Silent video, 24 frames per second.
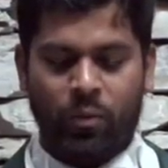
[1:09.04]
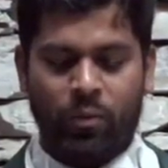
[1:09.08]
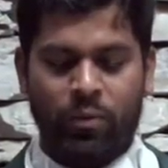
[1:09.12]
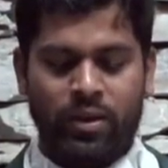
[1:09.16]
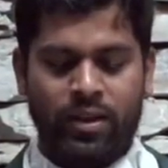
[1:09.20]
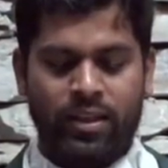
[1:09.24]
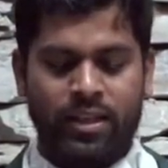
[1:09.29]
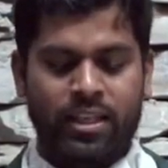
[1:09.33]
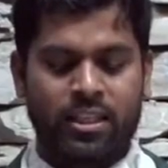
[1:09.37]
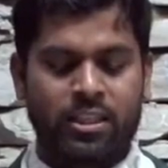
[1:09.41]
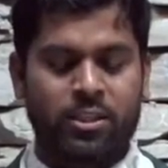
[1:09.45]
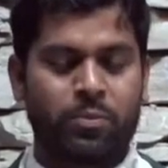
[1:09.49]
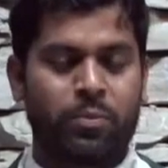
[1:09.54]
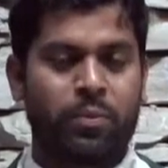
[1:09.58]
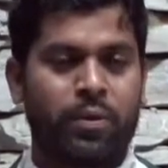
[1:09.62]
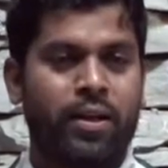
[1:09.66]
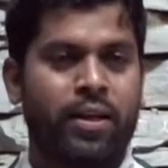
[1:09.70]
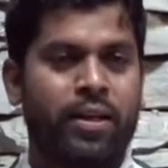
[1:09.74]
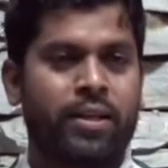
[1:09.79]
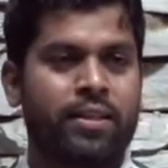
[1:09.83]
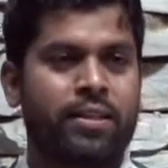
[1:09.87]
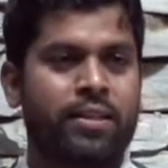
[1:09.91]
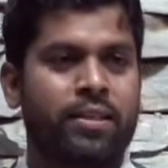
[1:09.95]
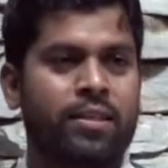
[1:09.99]
we
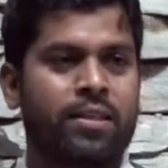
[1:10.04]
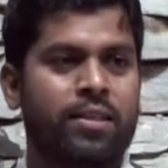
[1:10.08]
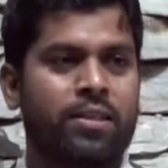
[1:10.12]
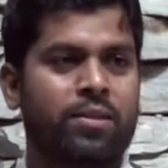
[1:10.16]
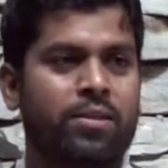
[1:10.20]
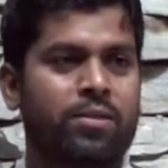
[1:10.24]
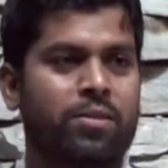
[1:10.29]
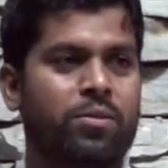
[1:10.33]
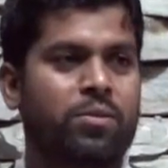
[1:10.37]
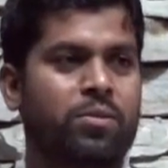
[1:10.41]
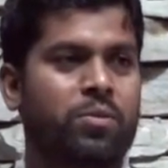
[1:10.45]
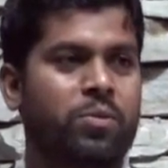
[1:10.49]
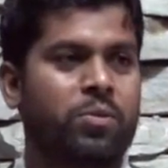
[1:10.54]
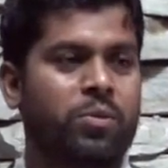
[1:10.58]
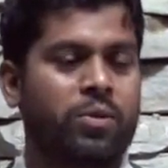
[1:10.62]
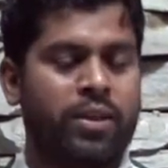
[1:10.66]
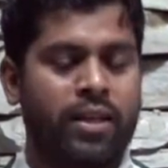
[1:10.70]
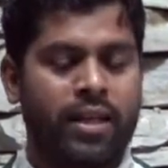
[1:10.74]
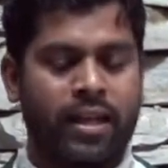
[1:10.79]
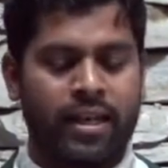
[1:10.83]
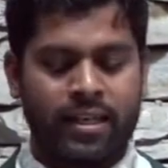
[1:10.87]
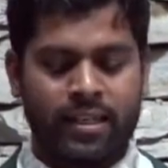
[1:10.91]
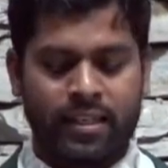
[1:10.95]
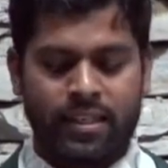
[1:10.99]
expect to
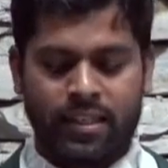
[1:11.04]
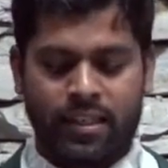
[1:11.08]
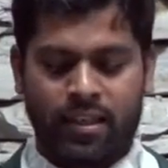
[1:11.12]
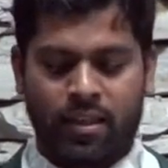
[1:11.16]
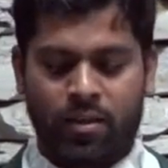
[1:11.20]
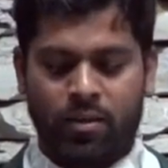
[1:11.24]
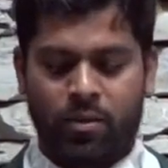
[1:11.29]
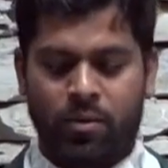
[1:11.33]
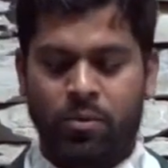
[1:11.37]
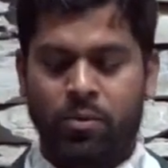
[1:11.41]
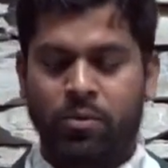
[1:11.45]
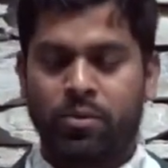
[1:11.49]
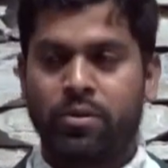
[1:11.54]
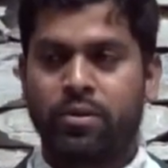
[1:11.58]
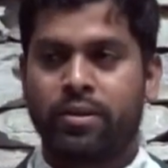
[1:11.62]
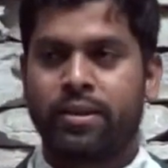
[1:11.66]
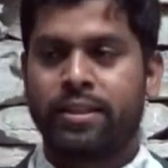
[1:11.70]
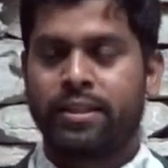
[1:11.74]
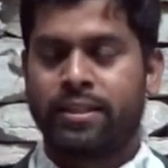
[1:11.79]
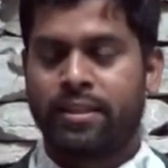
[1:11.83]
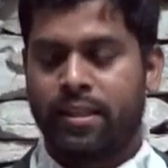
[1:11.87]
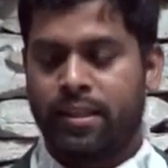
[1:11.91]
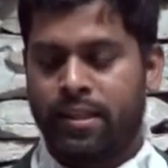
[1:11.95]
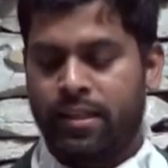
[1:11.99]
get a good
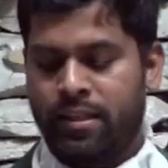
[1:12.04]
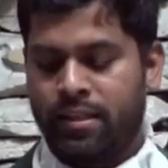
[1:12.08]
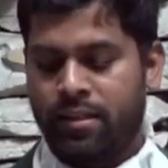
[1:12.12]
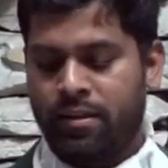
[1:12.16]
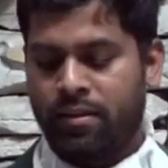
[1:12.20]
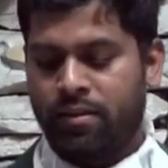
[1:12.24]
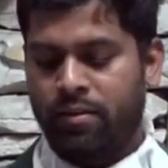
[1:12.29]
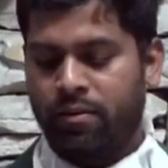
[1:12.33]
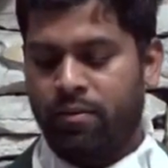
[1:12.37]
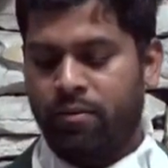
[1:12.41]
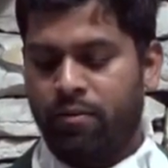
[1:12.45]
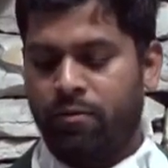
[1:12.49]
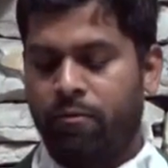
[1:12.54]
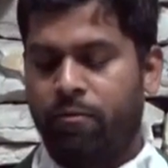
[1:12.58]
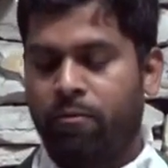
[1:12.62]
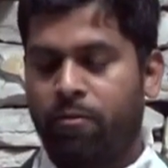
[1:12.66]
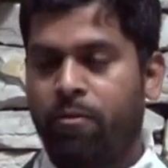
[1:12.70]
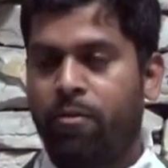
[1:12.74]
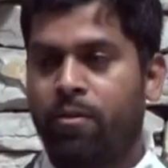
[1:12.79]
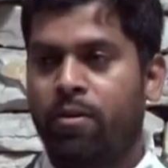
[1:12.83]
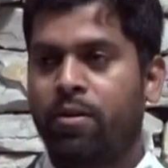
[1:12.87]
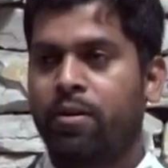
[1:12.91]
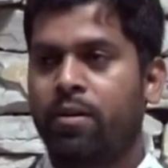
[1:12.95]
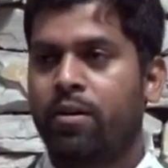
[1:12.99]
return
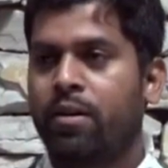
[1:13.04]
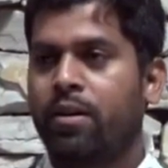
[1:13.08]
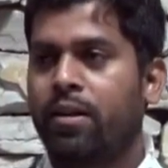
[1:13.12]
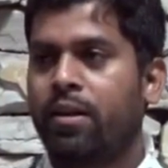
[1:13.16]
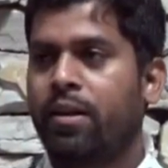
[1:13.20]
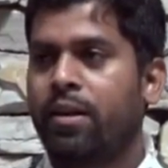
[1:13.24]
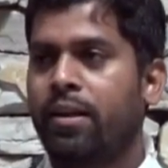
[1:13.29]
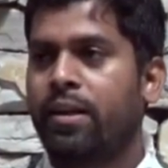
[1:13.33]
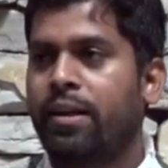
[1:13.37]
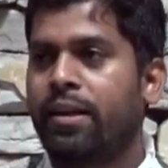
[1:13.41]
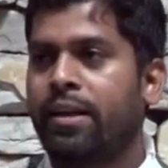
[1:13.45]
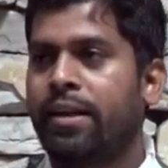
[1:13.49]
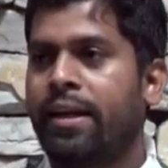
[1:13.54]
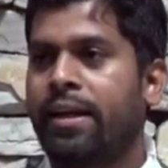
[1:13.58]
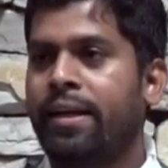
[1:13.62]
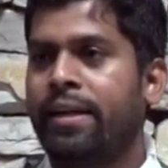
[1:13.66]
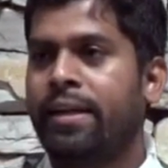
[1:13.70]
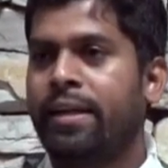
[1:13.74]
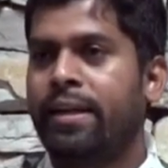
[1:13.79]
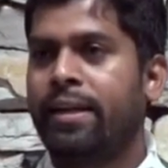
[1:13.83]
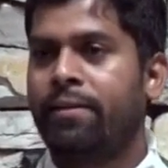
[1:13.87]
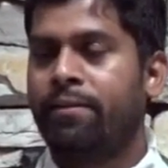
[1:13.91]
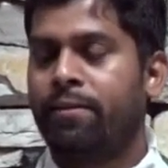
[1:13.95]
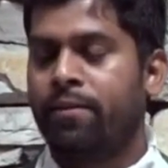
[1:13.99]
for
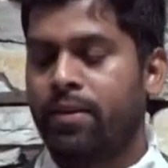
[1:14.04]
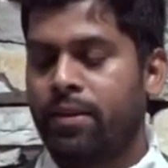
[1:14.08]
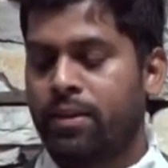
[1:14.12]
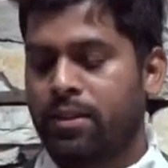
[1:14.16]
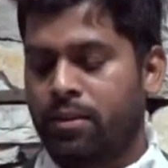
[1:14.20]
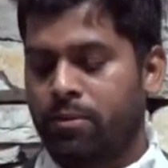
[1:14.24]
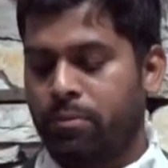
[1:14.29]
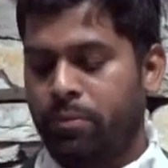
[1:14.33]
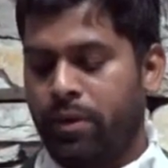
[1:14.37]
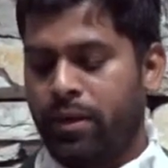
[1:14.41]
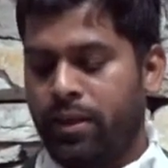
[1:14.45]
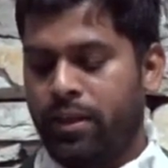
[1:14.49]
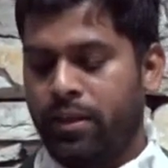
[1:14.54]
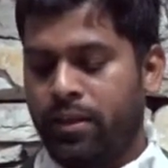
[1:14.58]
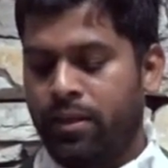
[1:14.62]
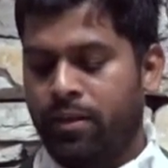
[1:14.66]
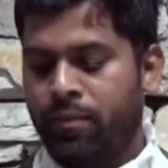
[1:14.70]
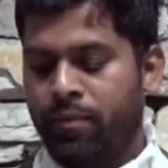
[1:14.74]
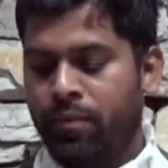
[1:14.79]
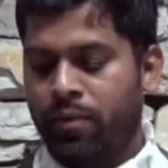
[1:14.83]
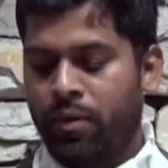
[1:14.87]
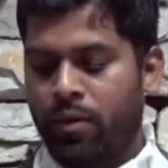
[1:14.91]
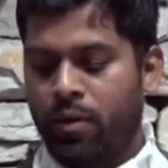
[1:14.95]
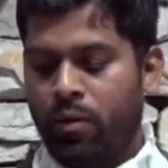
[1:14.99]
any investment
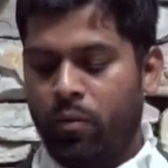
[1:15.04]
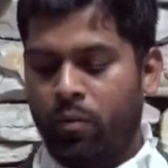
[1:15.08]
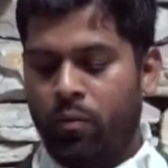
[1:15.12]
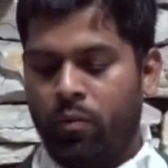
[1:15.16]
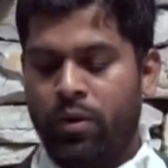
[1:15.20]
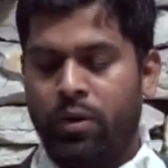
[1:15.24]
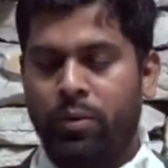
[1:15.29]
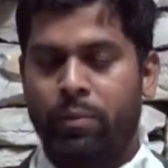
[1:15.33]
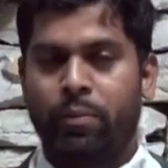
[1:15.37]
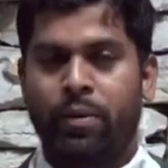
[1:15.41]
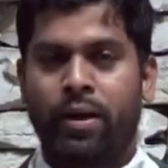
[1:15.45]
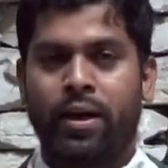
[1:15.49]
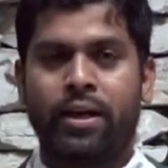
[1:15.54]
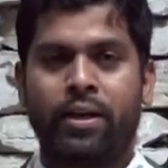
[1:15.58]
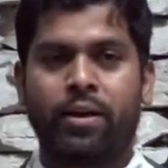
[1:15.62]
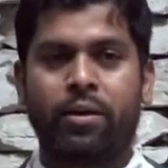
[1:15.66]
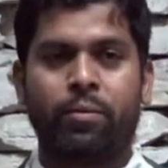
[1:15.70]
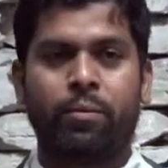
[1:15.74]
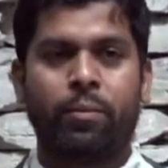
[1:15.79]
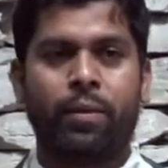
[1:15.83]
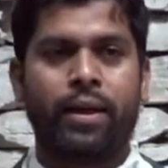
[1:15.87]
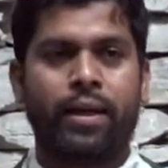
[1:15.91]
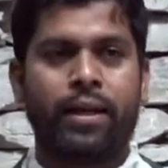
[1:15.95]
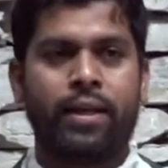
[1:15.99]
we might
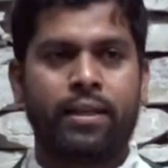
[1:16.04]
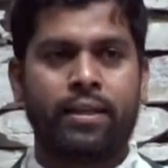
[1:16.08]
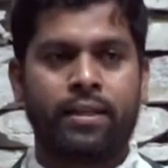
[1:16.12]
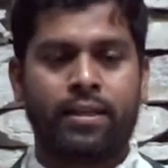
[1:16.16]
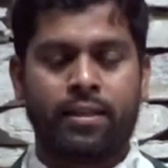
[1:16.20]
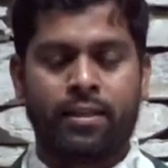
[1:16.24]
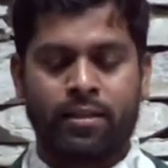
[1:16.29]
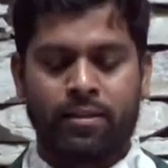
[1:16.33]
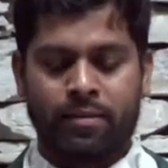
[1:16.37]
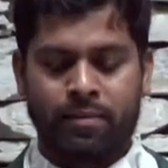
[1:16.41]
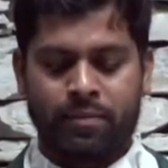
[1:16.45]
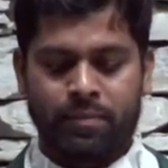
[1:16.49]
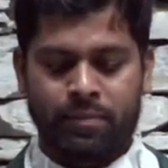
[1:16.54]
make.